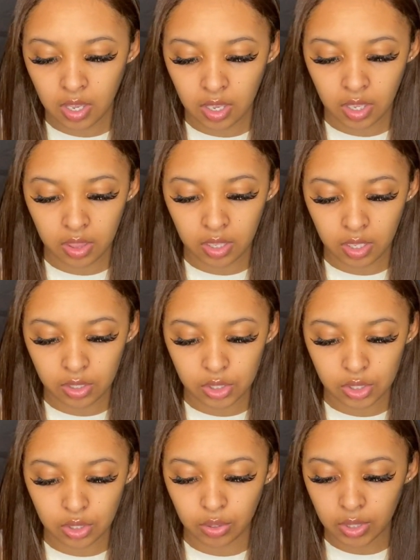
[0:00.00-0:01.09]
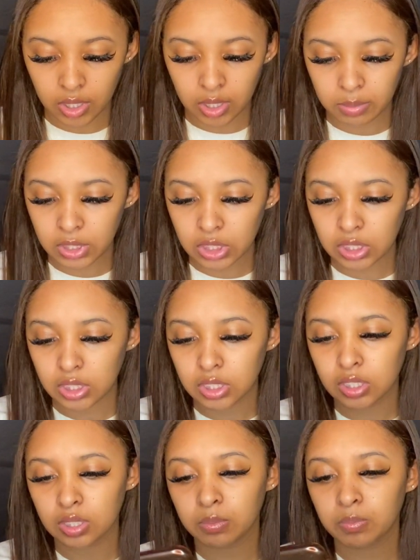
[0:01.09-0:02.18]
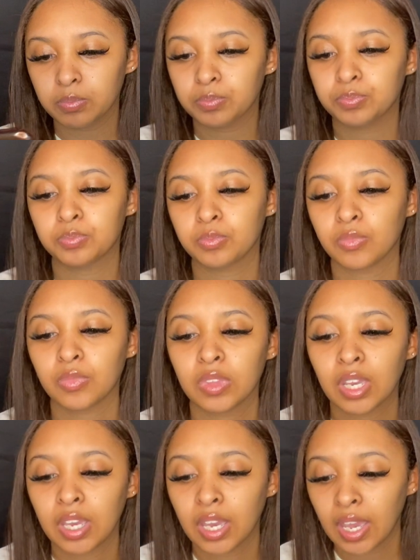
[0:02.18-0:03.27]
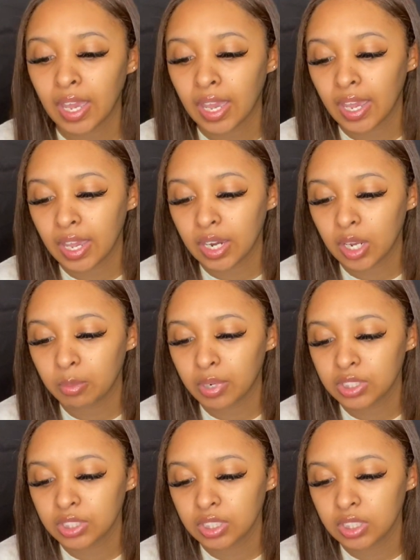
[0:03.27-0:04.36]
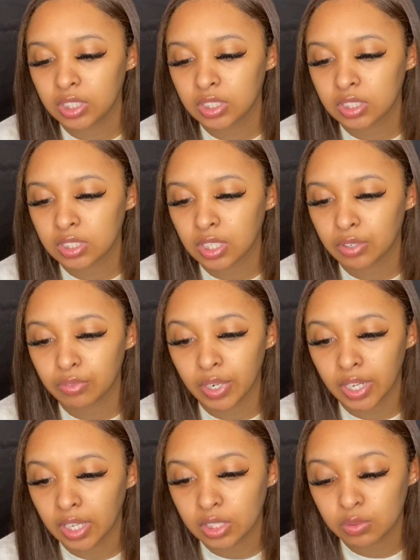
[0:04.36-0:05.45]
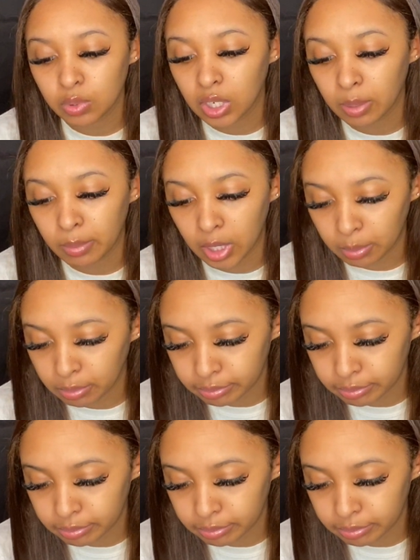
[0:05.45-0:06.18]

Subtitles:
and then just go to images, and a bunch of these sun rays will come up,